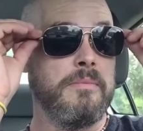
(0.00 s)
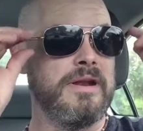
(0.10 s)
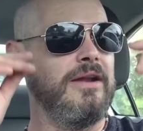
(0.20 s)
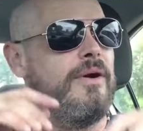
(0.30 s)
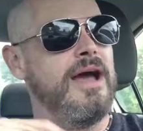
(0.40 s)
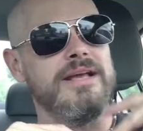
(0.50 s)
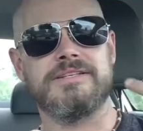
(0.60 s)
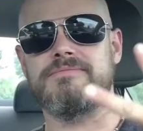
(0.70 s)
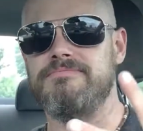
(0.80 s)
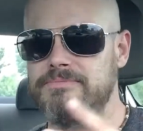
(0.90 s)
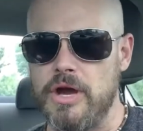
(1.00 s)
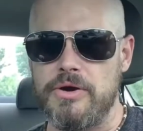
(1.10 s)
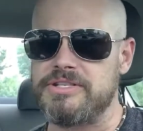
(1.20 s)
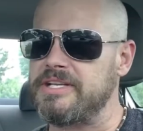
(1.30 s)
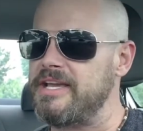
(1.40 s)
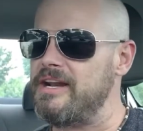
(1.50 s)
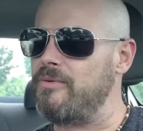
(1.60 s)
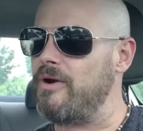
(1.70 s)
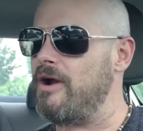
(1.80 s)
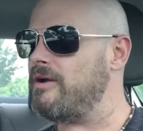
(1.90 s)
But anyways, noticed again
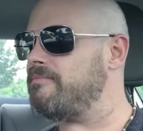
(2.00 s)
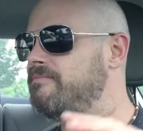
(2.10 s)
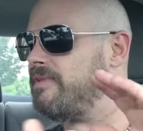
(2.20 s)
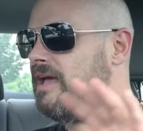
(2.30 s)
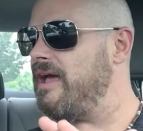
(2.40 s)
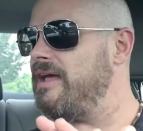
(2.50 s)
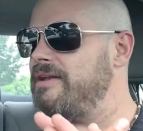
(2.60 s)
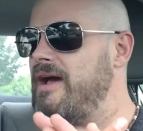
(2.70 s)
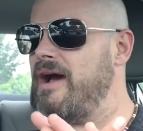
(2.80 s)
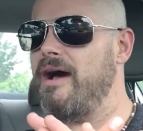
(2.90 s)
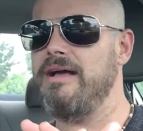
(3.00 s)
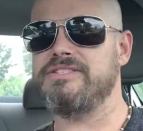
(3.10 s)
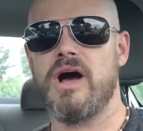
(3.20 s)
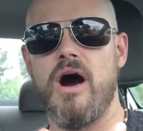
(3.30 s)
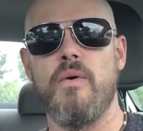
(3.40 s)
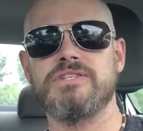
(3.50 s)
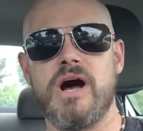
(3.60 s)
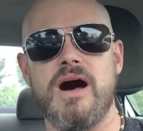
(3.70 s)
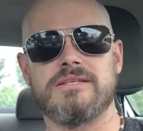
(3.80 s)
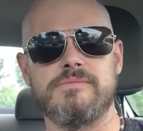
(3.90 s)
at work, and it's always
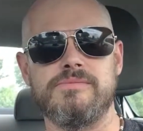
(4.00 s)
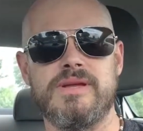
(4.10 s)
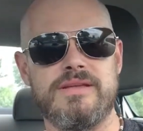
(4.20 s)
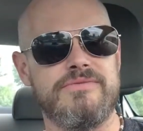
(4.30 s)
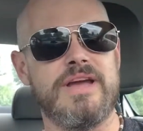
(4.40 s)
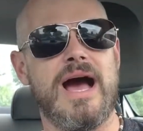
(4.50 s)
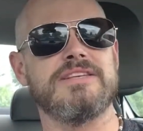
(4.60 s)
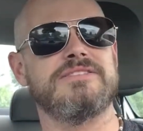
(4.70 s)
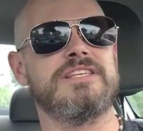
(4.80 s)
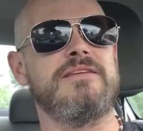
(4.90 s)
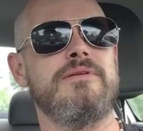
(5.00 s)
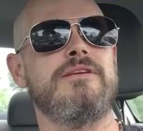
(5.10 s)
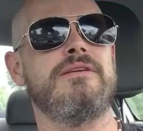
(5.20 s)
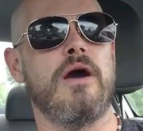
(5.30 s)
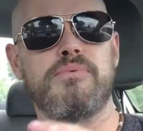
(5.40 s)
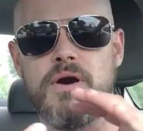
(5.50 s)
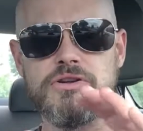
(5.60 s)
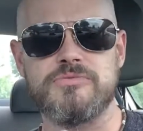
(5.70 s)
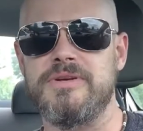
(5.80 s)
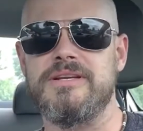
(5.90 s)
awesome. I mean, if you guys see me,
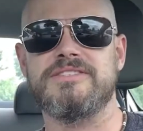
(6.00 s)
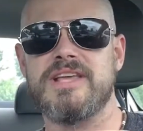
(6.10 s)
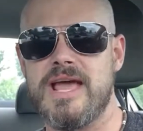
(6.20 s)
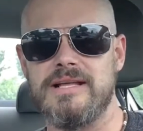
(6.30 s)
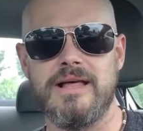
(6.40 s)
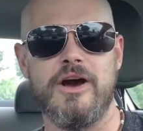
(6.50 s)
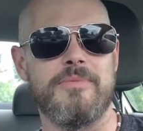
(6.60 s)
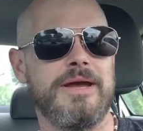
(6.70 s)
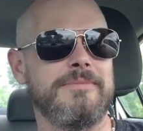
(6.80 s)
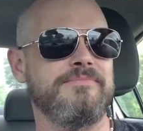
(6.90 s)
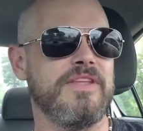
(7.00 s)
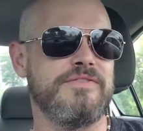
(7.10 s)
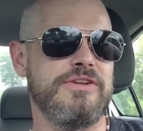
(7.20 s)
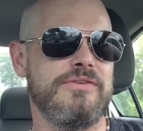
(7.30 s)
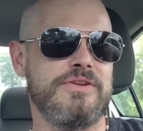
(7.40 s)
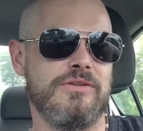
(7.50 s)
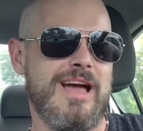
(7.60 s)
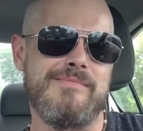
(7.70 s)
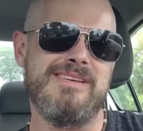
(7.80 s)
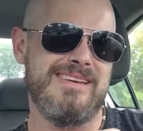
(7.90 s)
approach me and say hello, man. If you don't
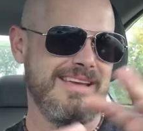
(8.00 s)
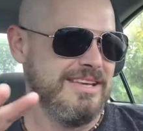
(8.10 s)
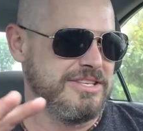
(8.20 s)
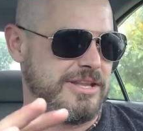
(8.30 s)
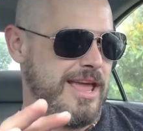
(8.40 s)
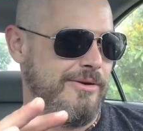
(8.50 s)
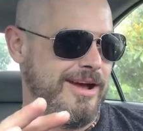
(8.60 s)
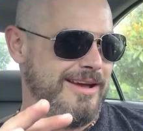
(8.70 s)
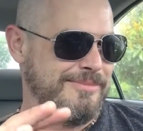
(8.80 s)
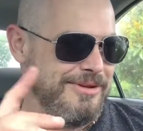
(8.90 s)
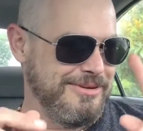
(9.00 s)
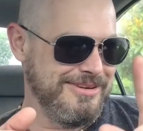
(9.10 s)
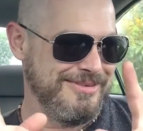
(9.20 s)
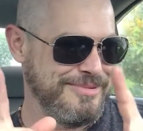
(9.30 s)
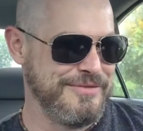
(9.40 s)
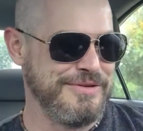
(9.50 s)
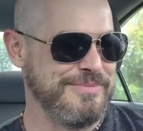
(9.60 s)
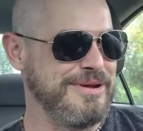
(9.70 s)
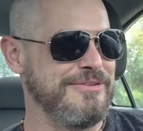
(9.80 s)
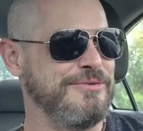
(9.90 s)
like me, stay away, blow. But if
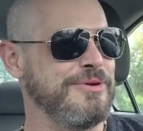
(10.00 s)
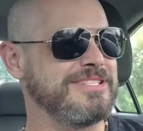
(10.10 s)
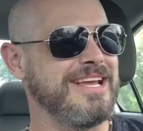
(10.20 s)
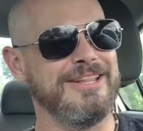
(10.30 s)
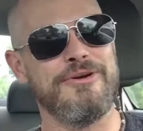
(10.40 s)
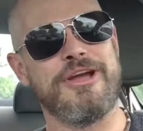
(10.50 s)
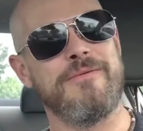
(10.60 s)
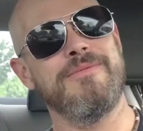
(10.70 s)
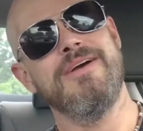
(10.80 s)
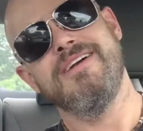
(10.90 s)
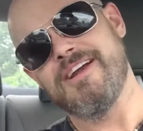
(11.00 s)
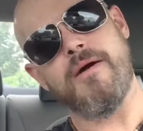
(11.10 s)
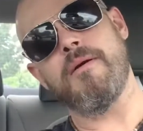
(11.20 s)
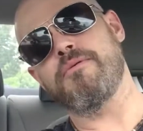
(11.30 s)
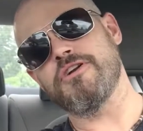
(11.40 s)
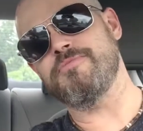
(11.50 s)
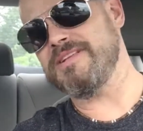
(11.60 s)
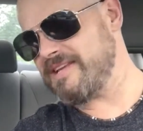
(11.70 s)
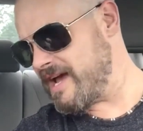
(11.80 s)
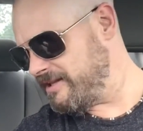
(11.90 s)
you want to say hello, come approach
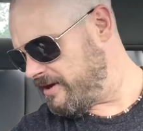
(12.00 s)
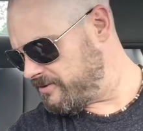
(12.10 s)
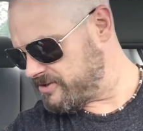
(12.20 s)
me and say hello.